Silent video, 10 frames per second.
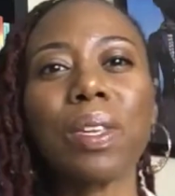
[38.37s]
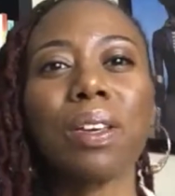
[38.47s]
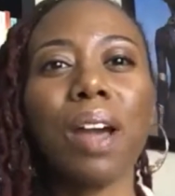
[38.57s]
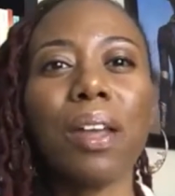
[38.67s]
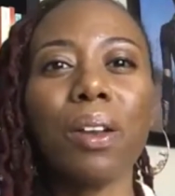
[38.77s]

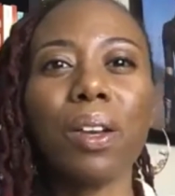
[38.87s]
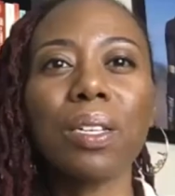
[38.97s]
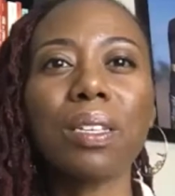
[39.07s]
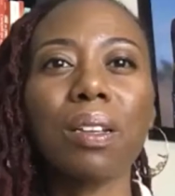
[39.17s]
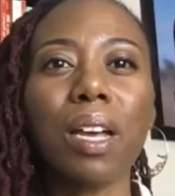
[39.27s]
I know y'all
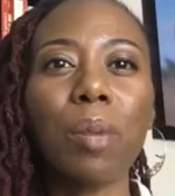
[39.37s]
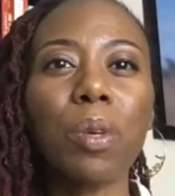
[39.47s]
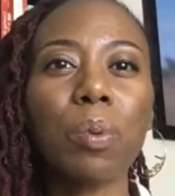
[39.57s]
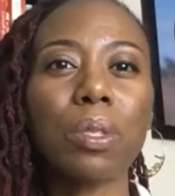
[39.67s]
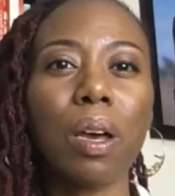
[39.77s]
see a lot of
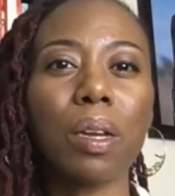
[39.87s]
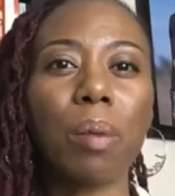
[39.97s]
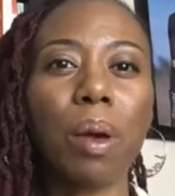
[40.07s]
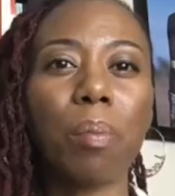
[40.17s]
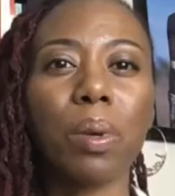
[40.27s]
people talking
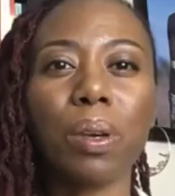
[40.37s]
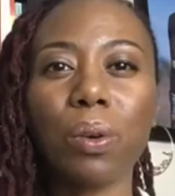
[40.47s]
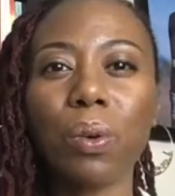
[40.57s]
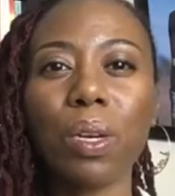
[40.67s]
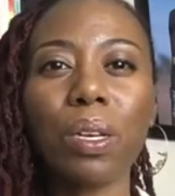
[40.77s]
about
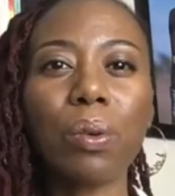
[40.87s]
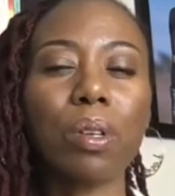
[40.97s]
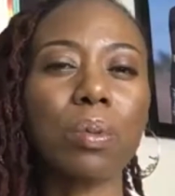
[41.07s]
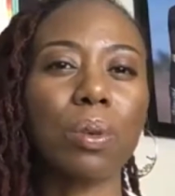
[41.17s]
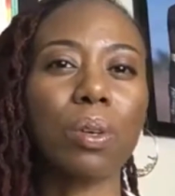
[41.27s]
Bitcoin and
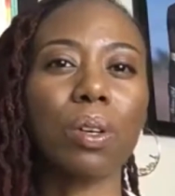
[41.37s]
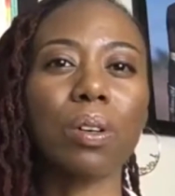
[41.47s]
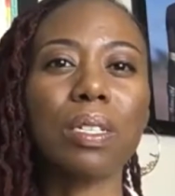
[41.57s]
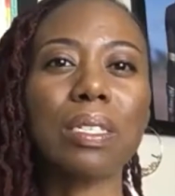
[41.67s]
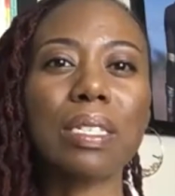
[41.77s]

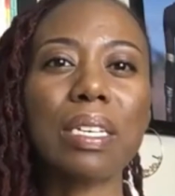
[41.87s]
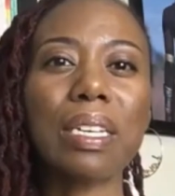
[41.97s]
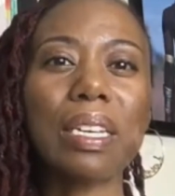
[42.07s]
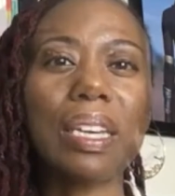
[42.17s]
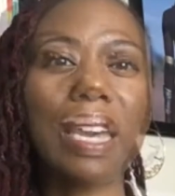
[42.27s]

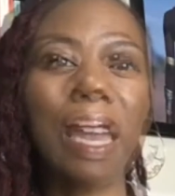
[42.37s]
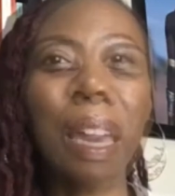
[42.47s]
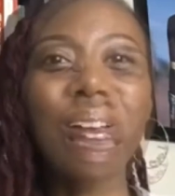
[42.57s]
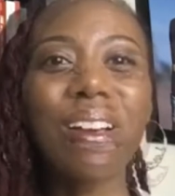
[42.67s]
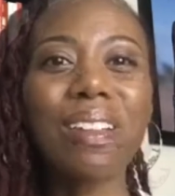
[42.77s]
cryptocurrency,
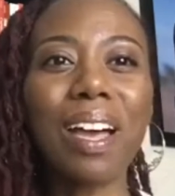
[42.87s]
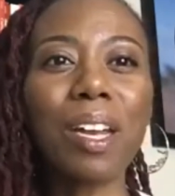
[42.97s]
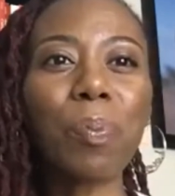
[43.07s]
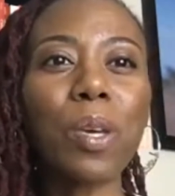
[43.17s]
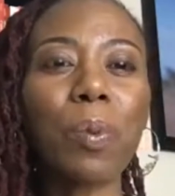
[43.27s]
but a
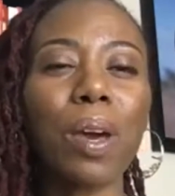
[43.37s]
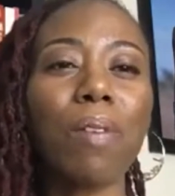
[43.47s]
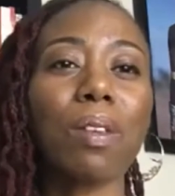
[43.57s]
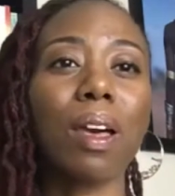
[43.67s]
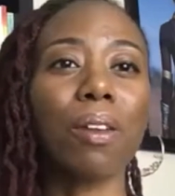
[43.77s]
lot of people
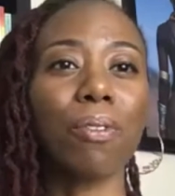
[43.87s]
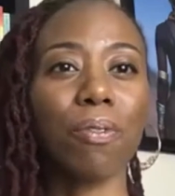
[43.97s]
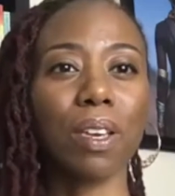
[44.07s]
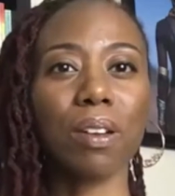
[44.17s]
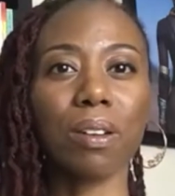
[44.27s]
have a lot of
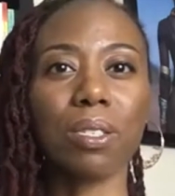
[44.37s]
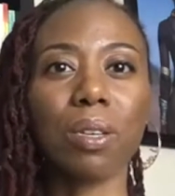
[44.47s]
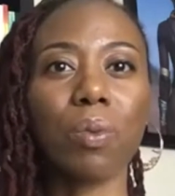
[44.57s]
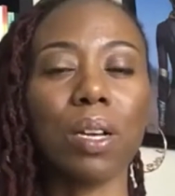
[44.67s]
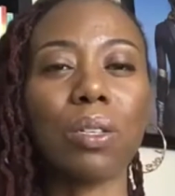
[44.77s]
fear
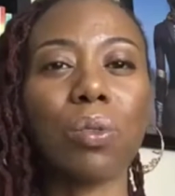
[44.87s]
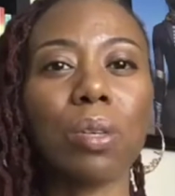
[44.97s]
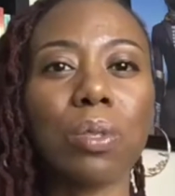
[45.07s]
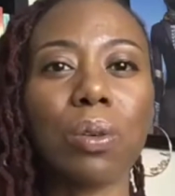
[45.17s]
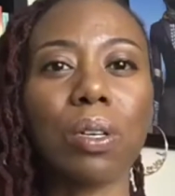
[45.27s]
surrounding
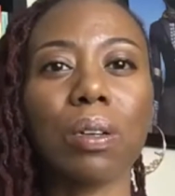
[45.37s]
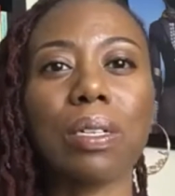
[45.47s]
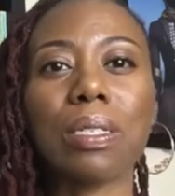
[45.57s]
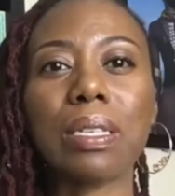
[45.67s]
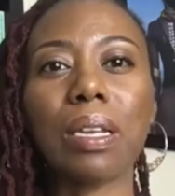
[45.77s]

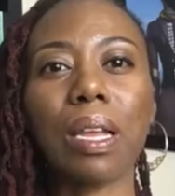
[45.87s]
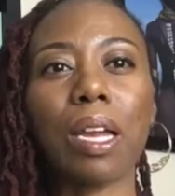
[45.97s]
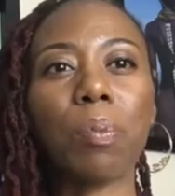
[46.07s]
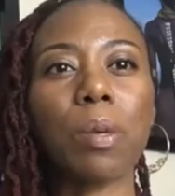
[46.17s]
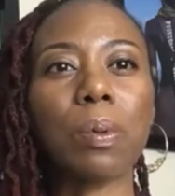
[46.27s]
cryptocurrency. A
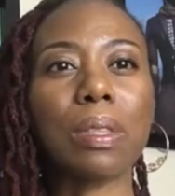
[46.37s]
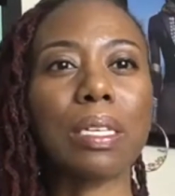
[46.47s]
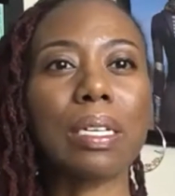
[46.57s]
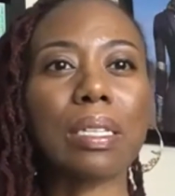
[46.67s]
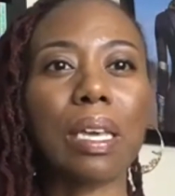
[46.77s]
lot of people
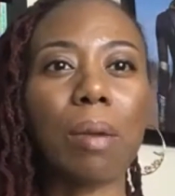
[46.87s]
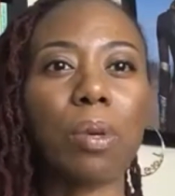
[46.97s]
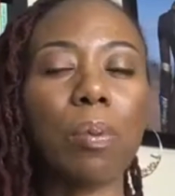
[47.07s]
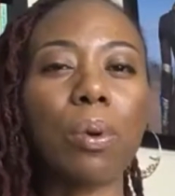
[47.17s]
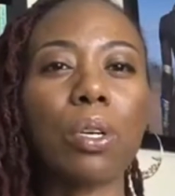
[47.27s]
think that
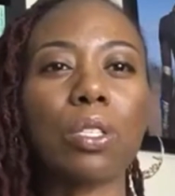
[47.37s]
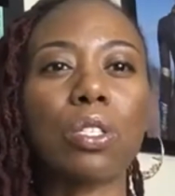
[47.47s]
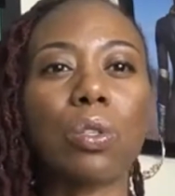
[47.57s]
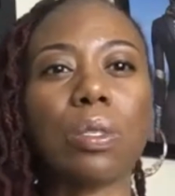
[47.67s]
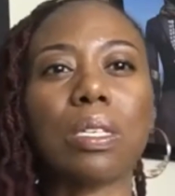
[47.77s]
people are
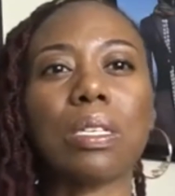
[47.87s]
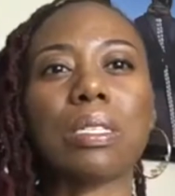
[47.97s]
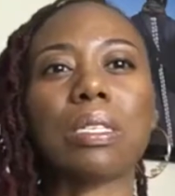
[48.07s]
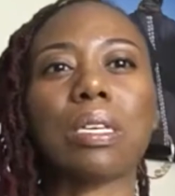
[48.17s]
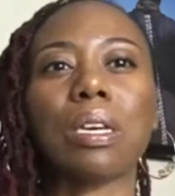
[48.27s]
just using
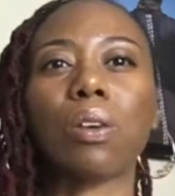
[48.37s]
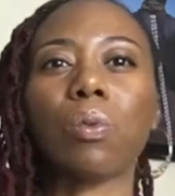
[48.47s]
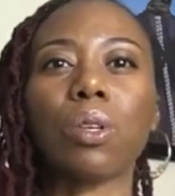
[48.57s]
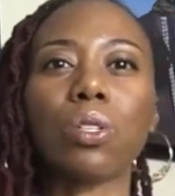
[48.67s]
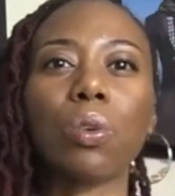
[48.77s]
it to get
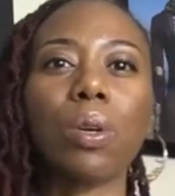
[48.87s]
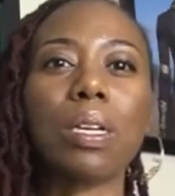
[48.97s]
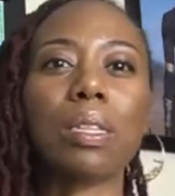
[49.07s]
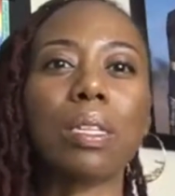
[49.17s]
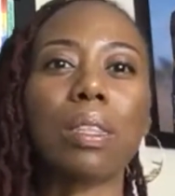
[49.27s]
rich
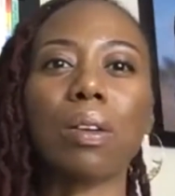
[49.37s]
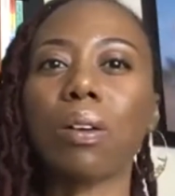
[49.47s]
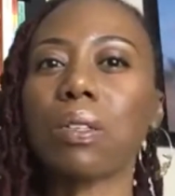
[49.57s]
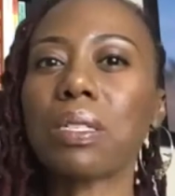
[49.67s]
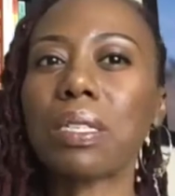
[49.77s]
quick, that there
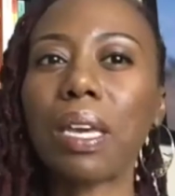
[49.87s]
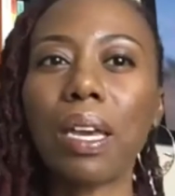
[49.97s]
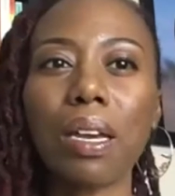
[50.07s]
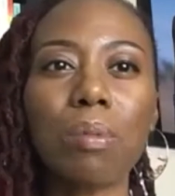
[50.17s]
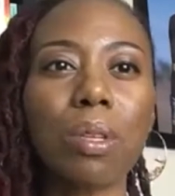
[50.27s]
are
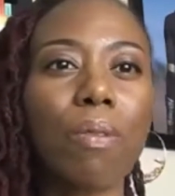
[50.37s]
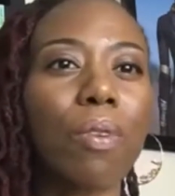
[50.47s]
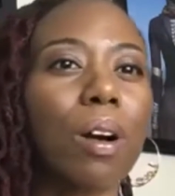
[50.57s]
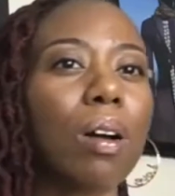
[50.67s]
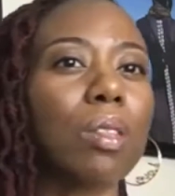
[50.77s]
scams
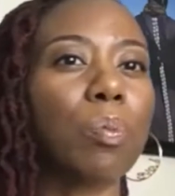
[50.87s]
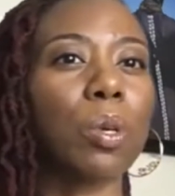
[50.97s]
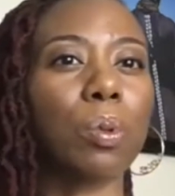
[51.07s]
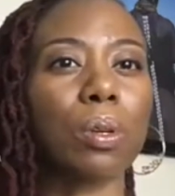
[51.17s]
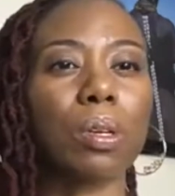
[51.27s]
involved, that
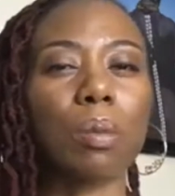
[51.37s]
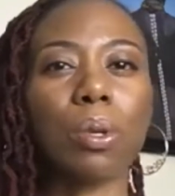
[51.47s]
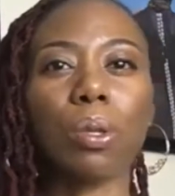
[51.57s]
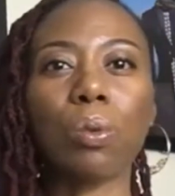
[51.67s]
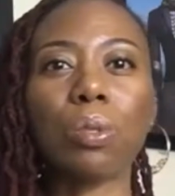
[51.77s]
people are going to
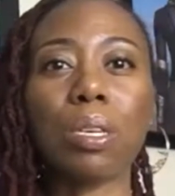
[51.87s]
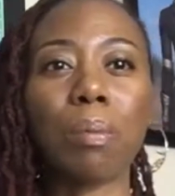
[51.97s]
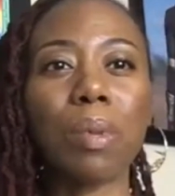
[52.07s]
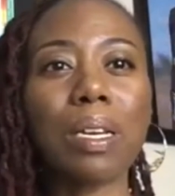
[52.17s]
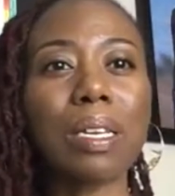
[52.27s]
be losing
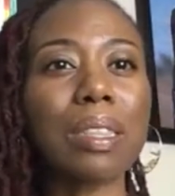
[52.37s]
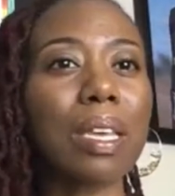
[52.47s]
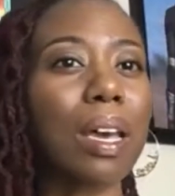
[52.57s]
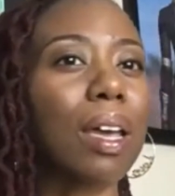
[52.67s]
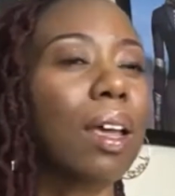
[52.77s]
money, that